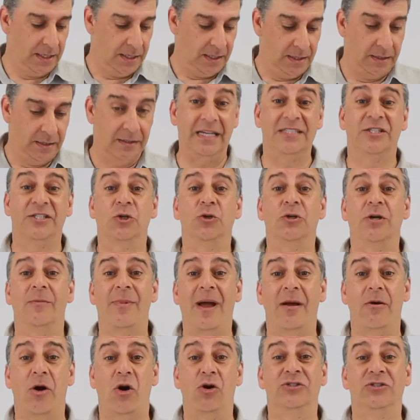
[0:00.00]
Let's talk
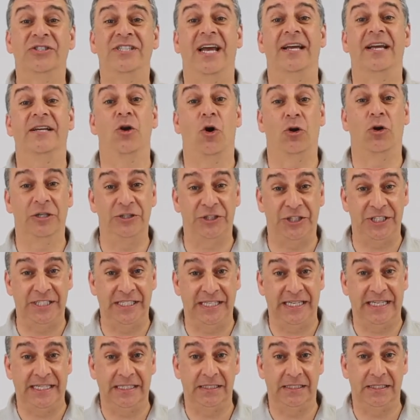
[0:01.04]
about our technology
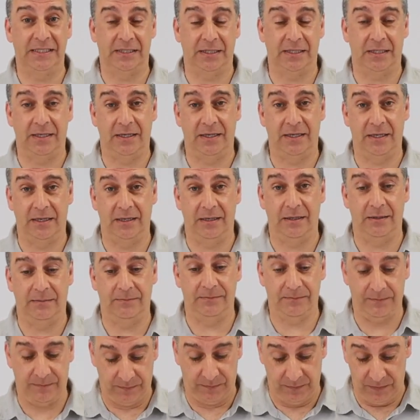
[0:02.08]
needs
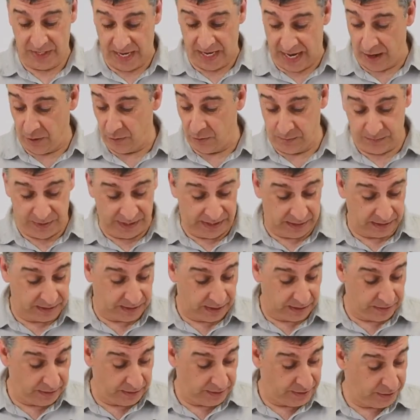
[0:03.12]
now, because
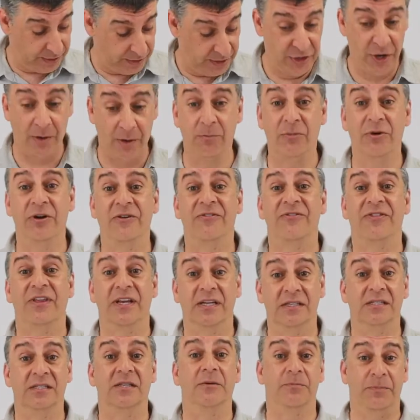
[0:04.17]
there are a number of things
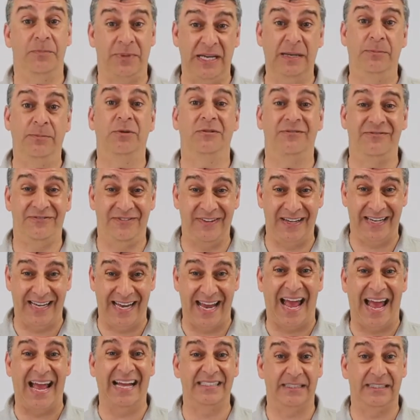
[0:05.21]
that people
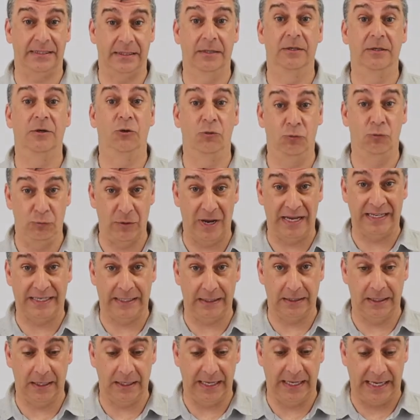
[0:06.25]
forget
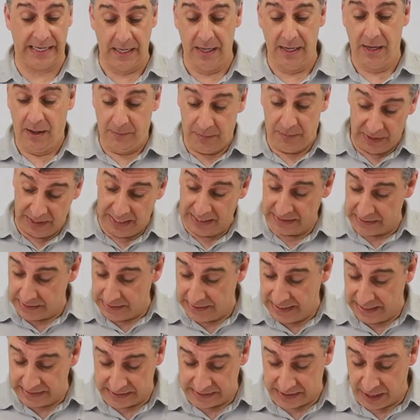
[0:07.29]
regularly, but
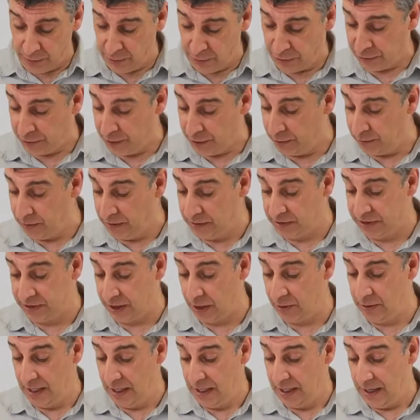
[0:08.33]
let's go through. So
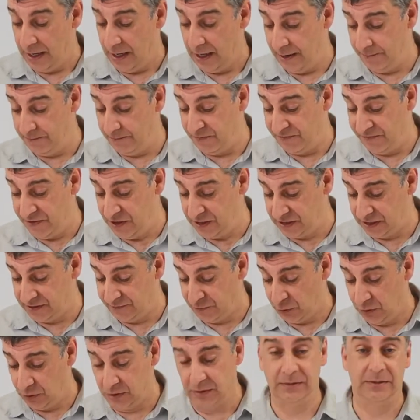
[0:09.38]
first of
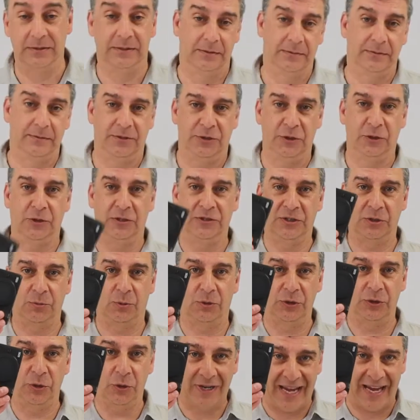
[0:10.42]
all, you're going to want
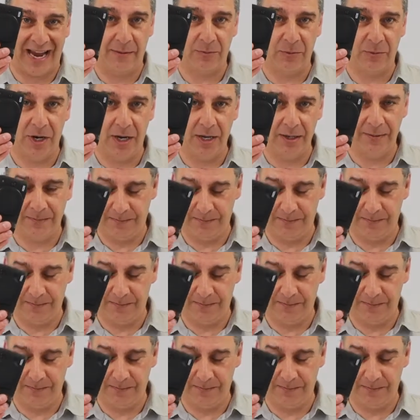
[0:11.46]
your camera